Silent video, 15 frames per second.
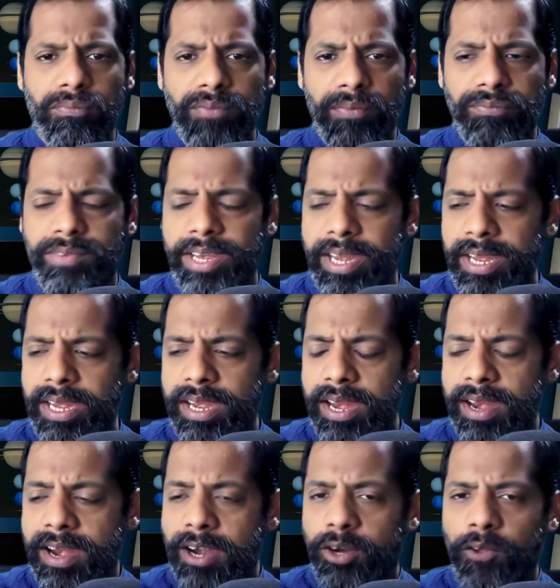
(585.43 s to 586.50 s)
50
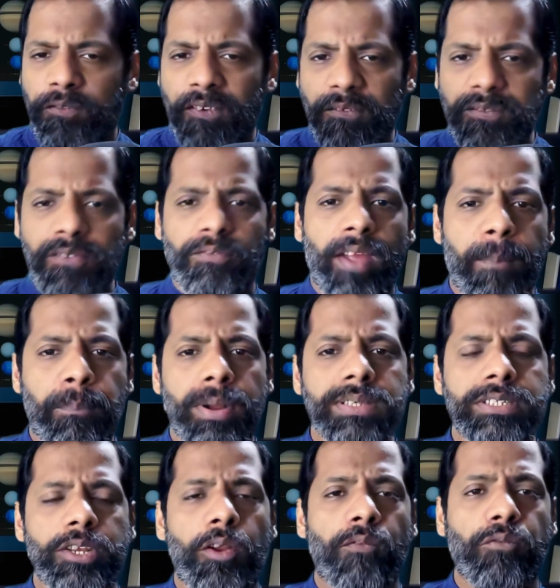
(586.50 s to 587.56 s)
to
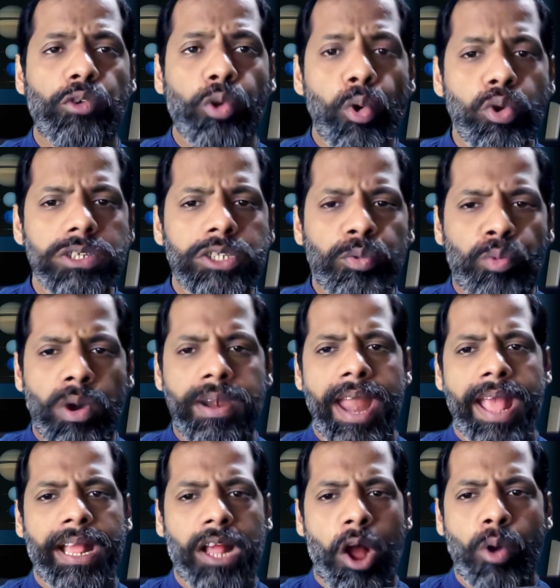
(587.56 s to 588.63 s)
55% of closed won
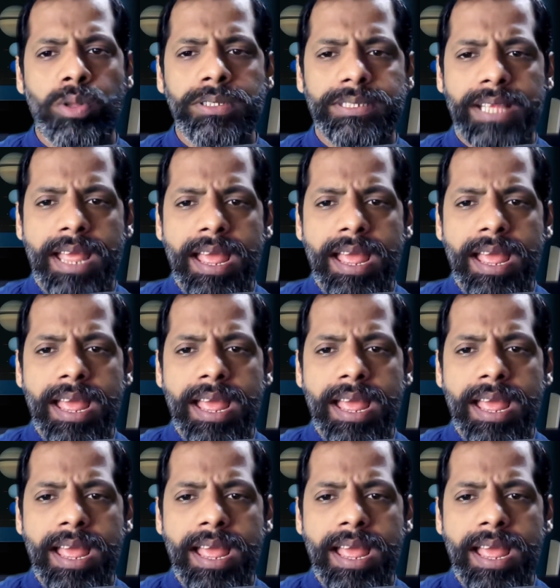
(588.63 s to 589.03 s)
accounts